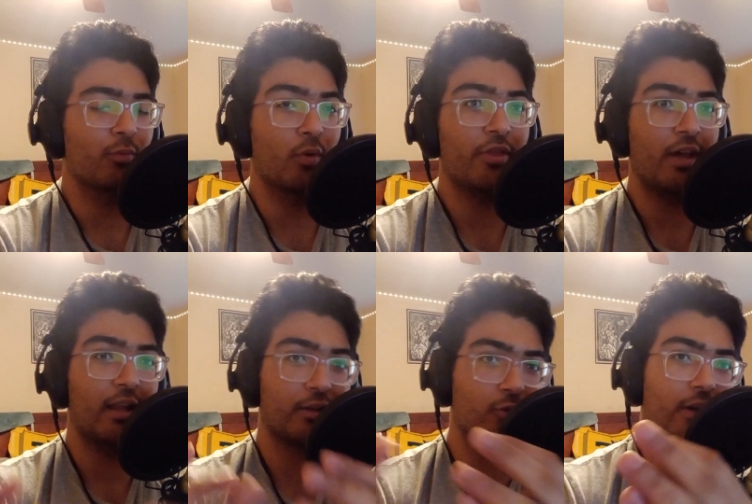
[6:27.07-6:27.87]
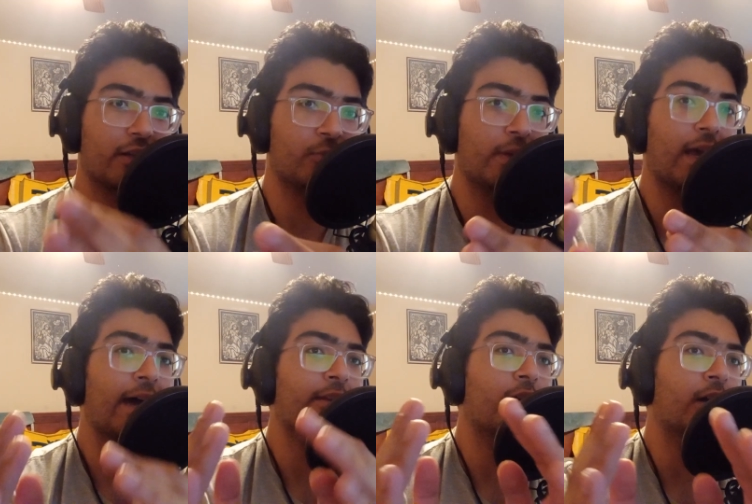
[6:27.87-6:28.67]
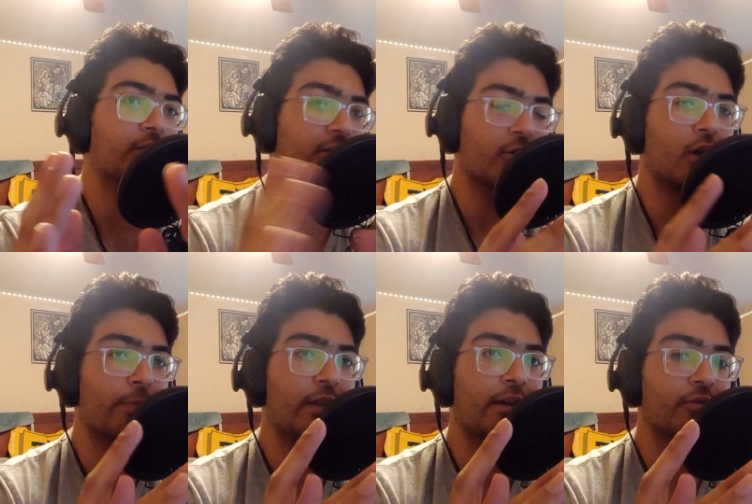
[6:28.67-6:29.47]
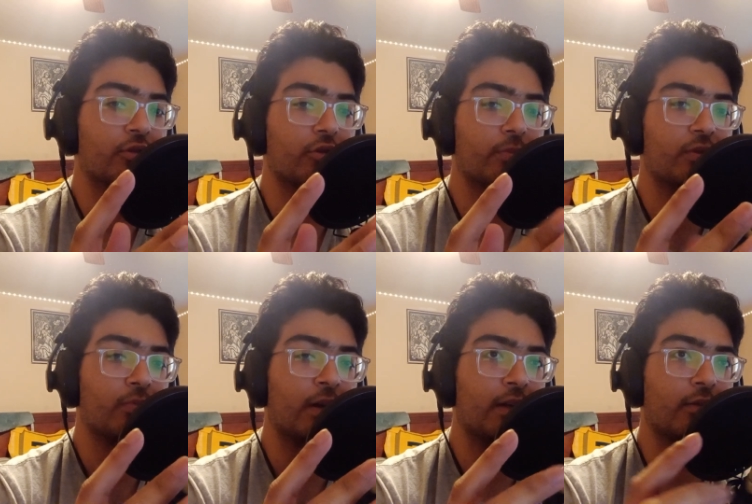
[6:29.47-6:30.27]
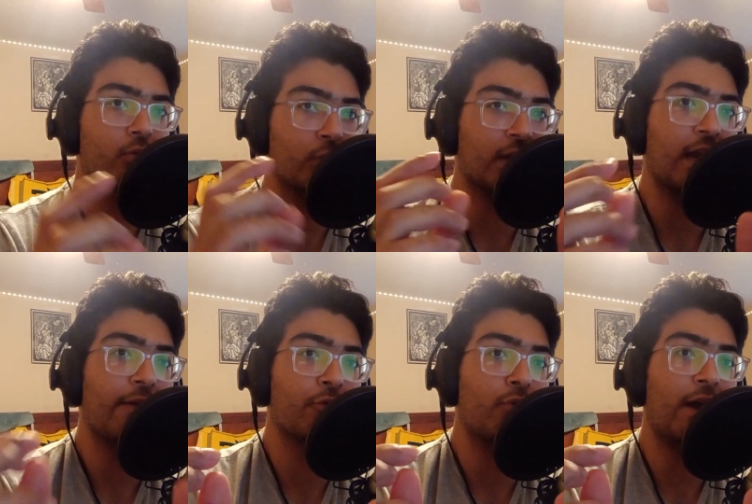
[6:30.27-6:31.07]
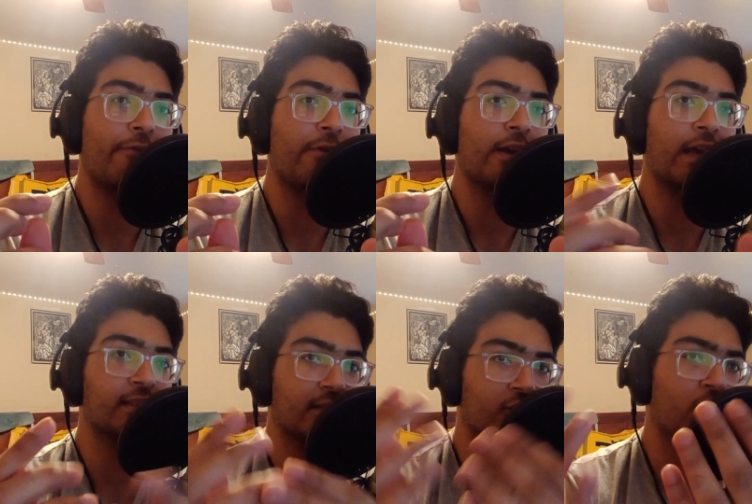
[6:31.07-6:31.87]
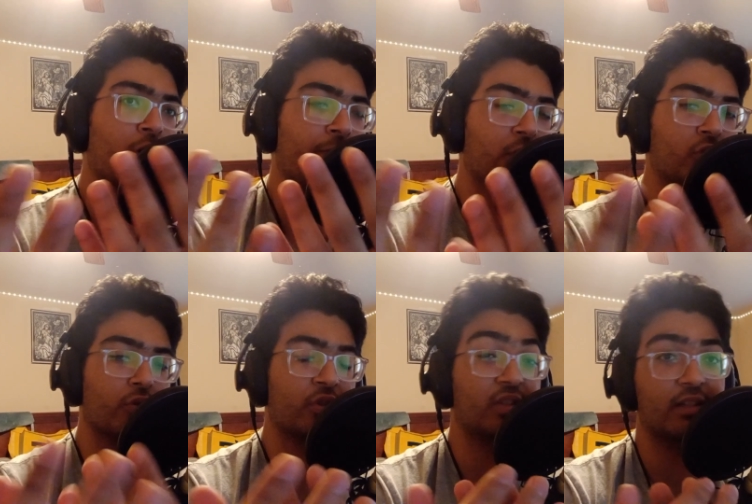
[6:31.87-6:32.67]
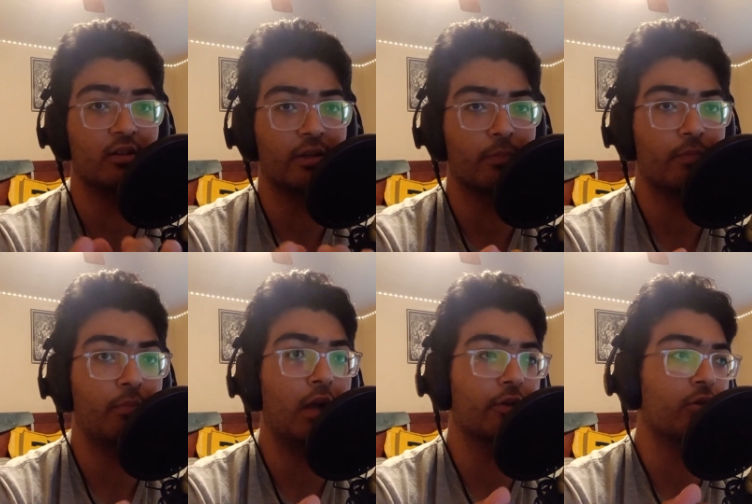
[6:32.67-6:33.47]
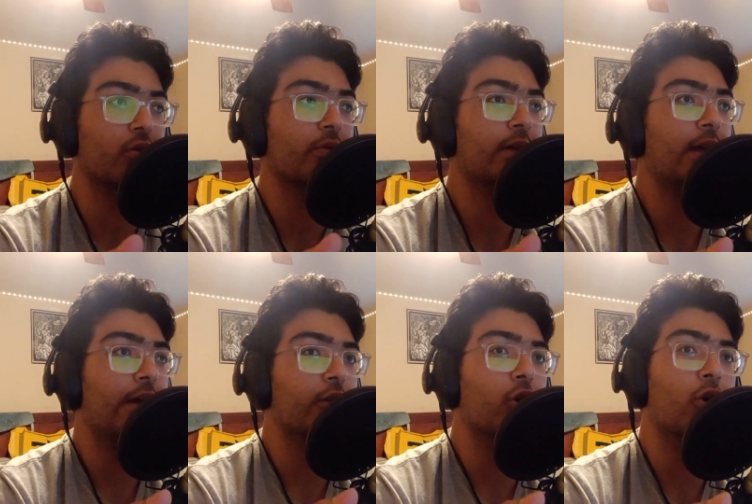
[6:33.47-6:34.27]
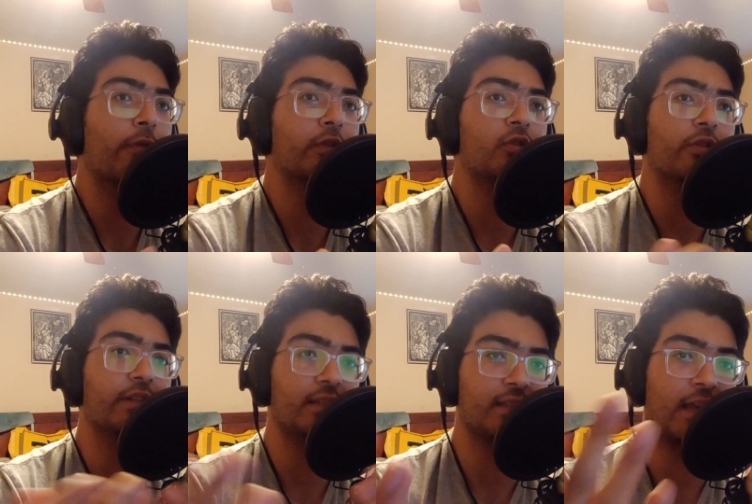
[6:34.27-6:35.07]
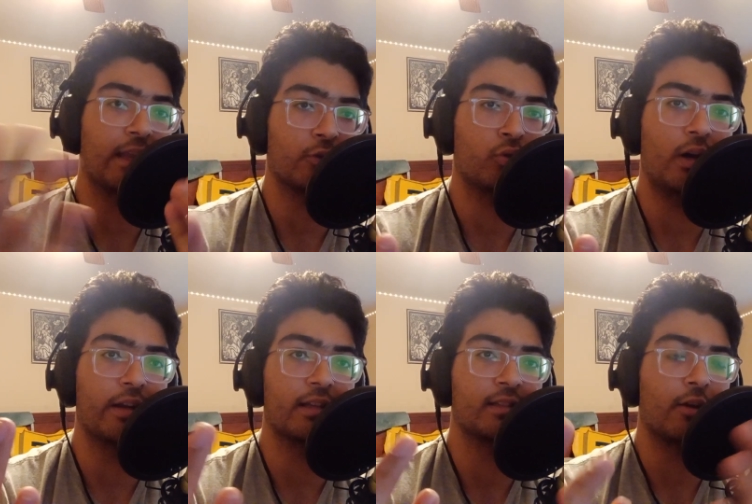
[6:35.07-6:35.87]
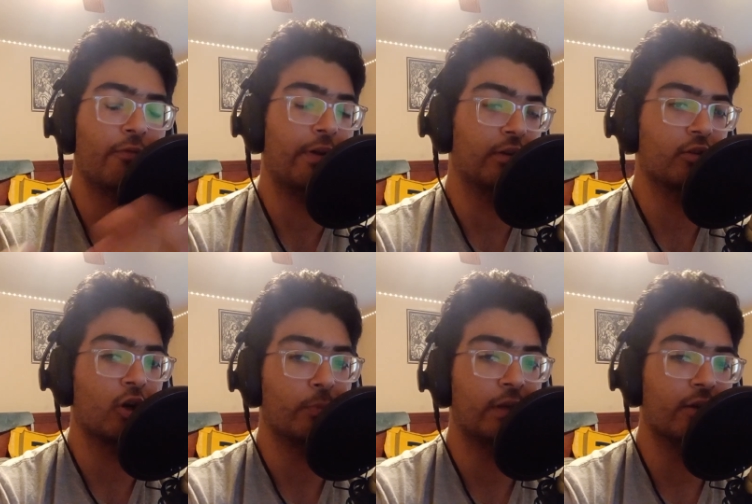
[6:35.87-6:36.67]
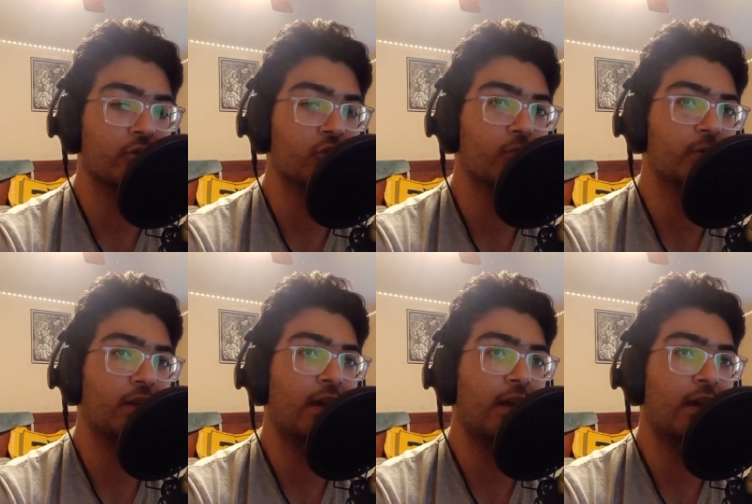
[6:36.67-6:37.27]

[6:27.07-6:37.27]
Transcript: With the electronics being added onto the carbon nanotubes, right, we can have graphene as like this artificial signaling molecule go over to these electronics that are found in the carbon nanotubes